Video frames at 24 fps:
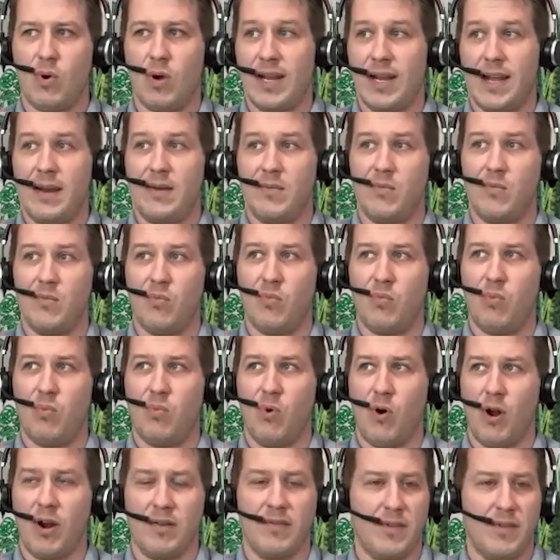again,
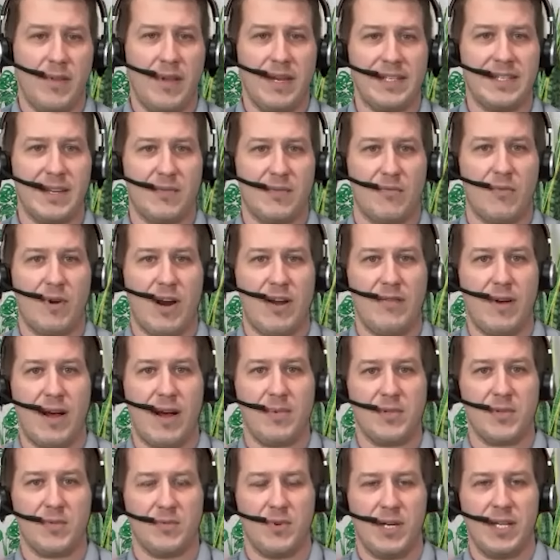one of the things that
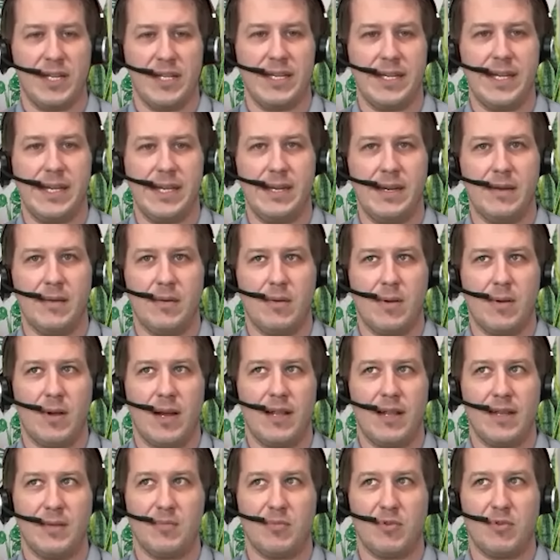RevOps really,
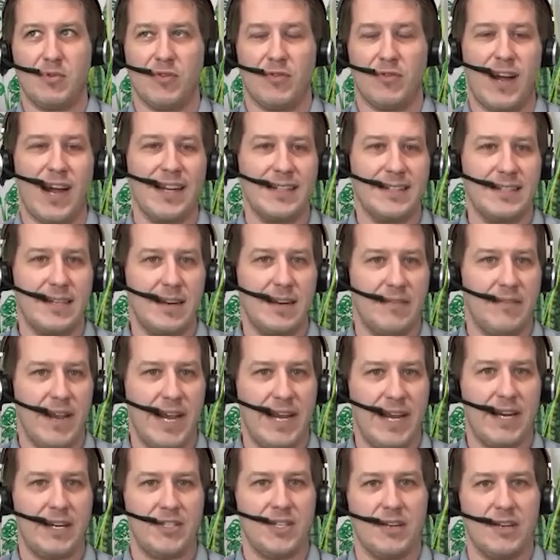I think, provides an
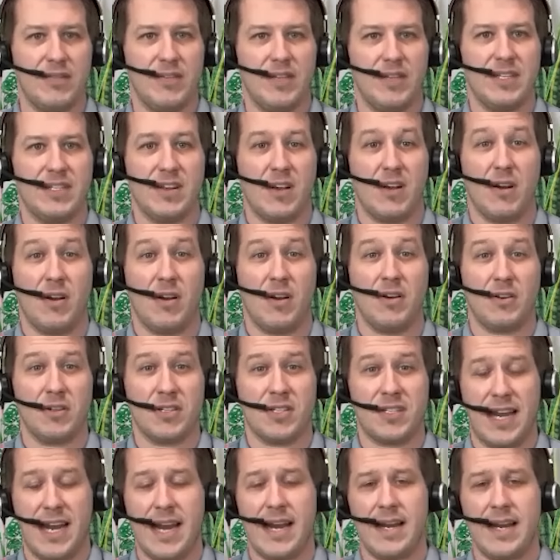advantage of is
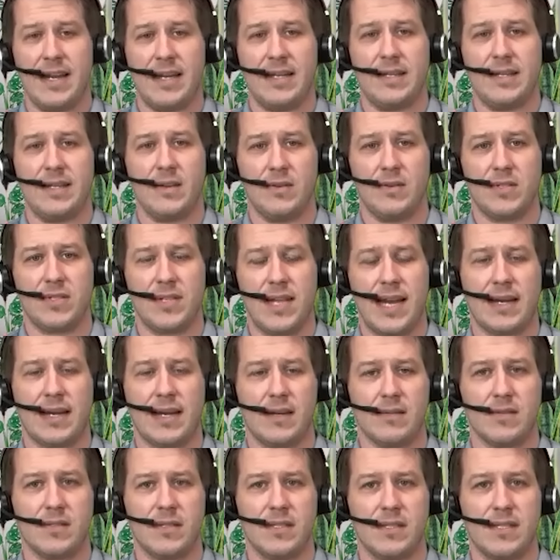understanding those
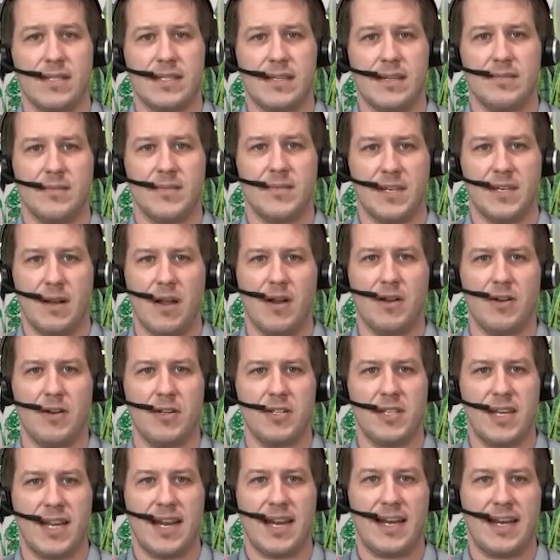technical systems and
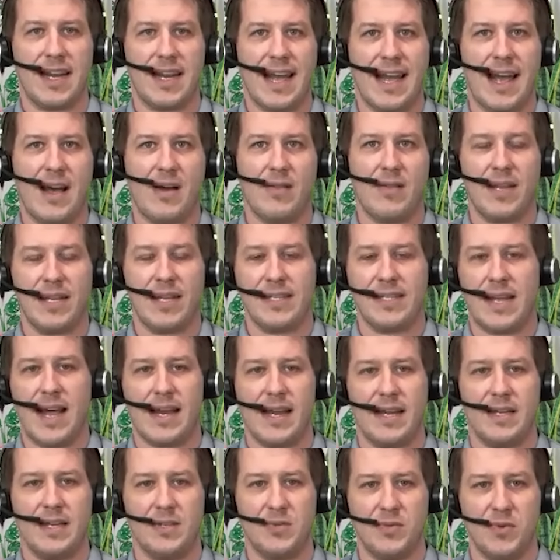understanding how they
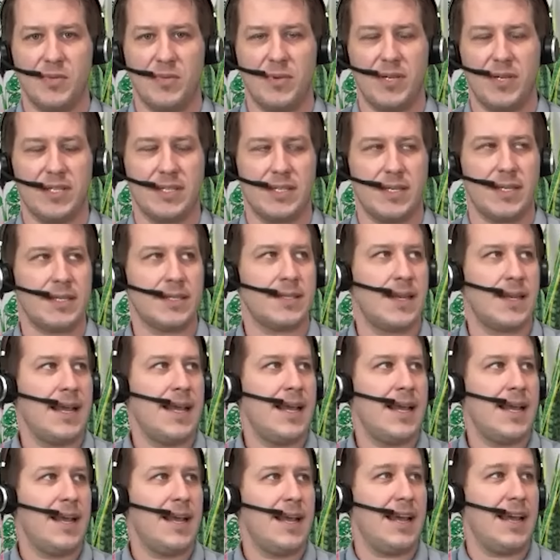tie into a business
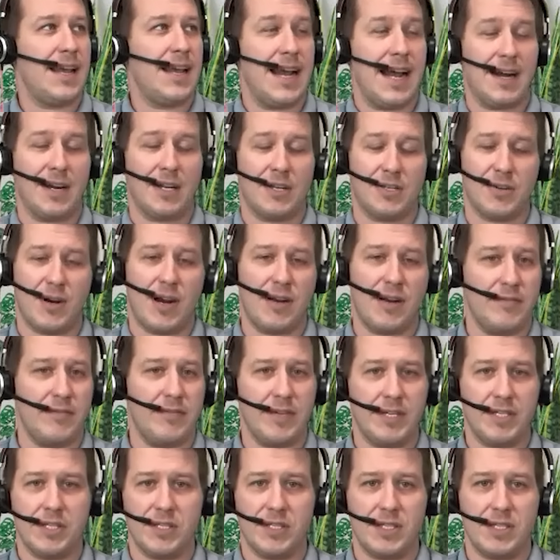and how to drive
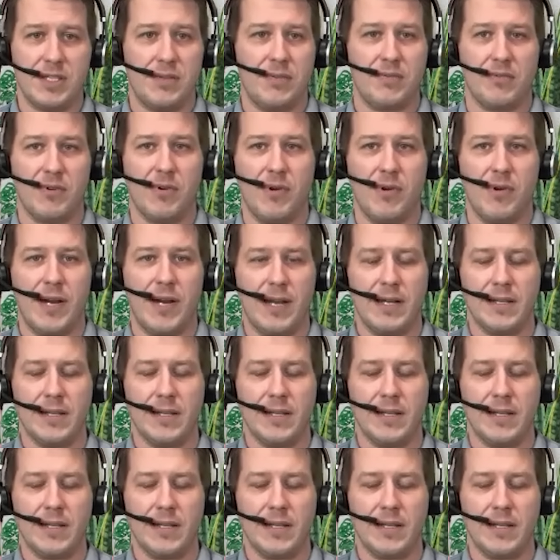efficiency through it.